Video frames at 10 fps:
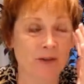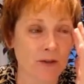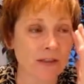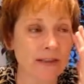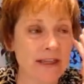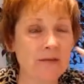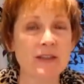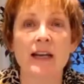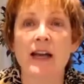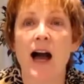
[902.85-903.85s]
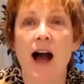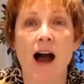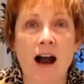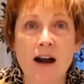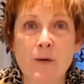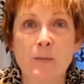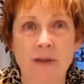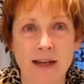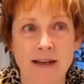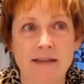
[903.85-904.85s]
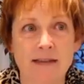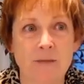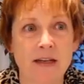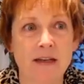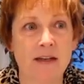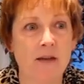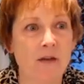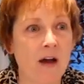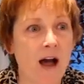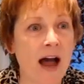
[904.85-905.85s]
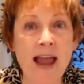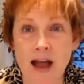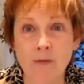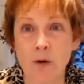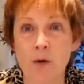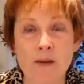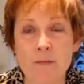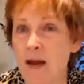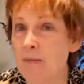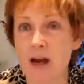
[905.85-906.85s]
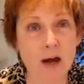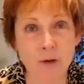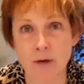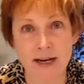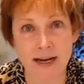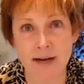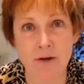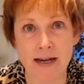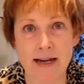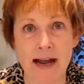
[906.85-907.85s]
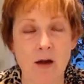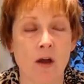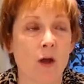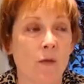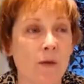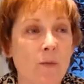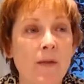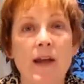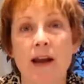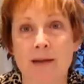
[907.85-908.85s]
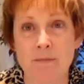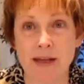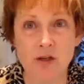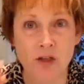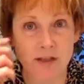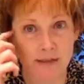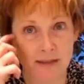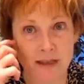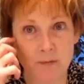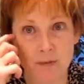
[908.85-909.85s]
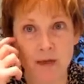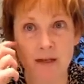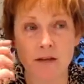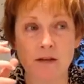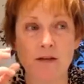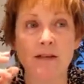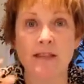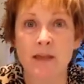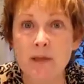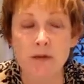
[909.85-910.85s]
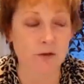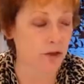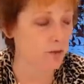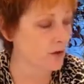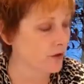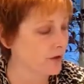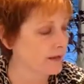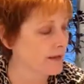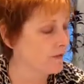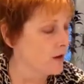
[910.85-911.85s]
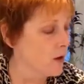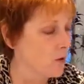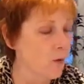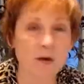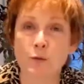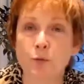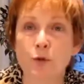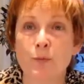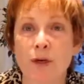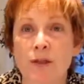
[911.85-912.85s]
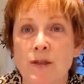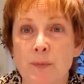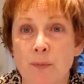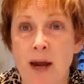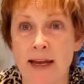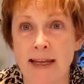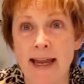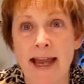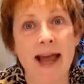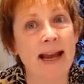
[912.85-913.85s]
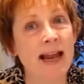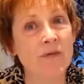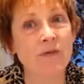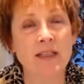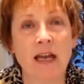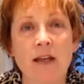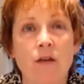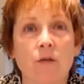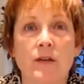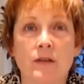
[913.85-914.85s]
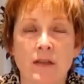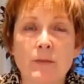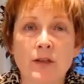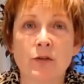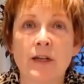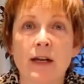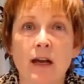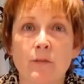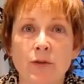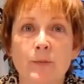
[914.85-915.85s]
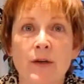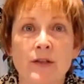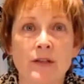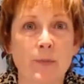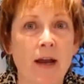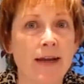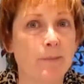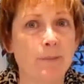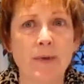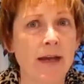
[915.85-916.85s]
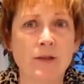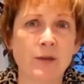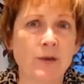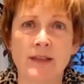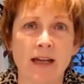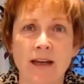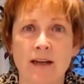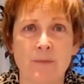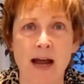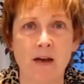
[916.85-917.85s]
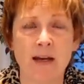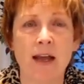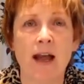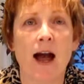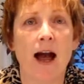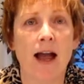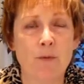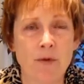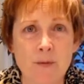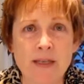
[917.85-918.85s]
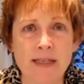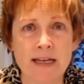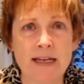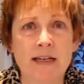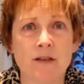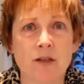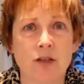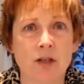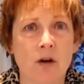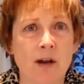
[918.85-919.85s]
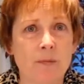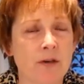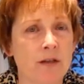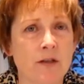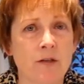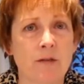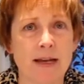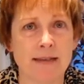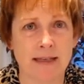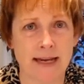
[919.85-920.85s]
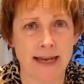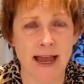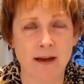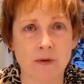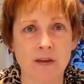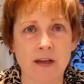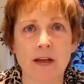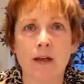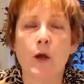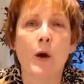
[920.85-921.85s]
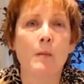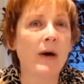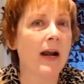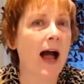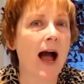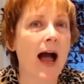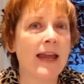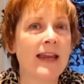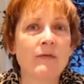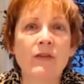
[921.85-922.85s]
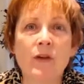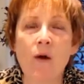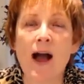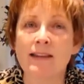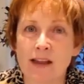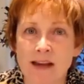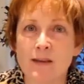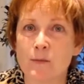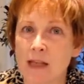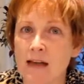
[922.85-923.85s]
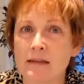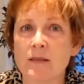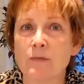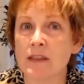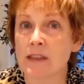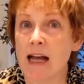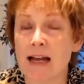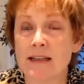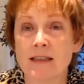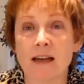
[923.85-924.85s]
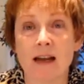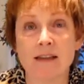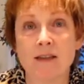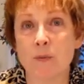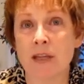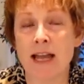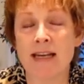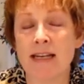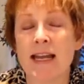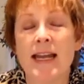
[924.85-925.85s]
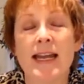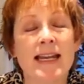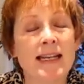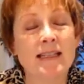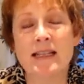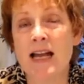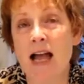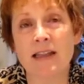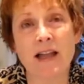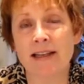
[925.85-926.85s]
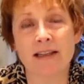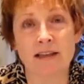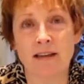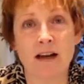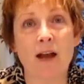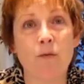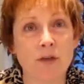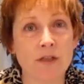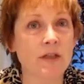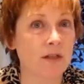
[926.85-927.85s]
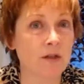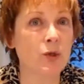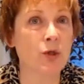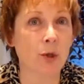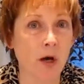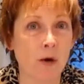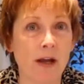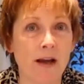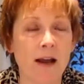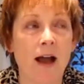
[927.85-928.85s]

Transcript: Girl leaves are plants, I mean, I have grown them. I'm not growing any right now. The one that I mentioned that seemed to be similar to a girl leaf was Blueberry Sprite. And I have to tell you, the symmetry on Blueberry Sprite, I'm not too excited about. I will be taking it to show. I'm going to do the best I can with it. But even though I like the blossom a lot on this plant, it is not likely that I will continue to grow it.